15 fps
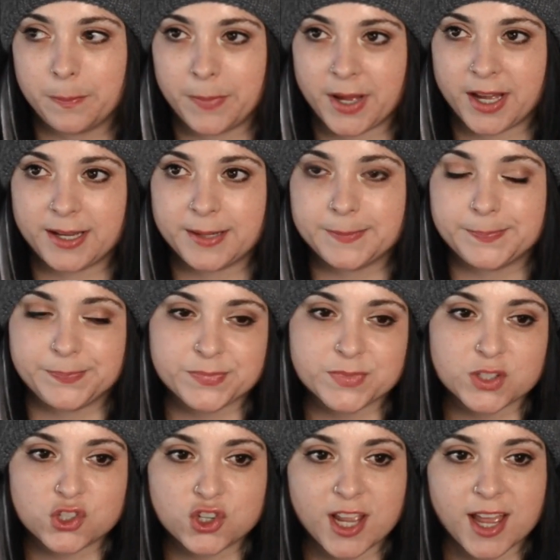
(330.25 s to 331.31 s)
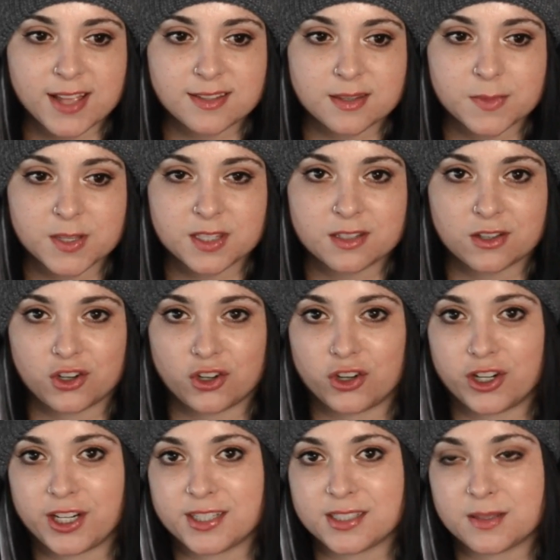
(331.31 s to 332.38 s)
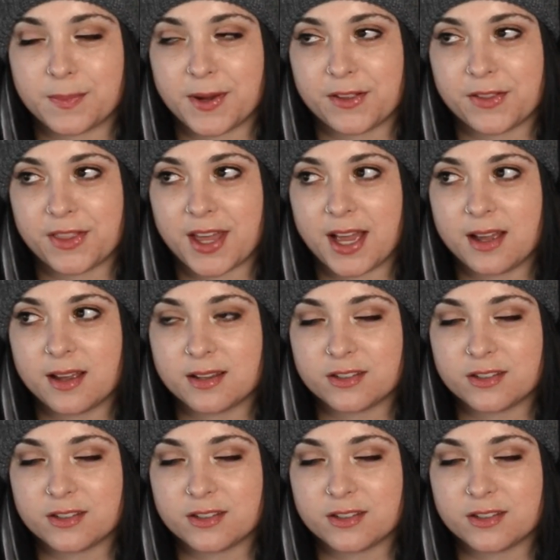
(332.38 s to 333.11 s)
but she has some insecurities about that,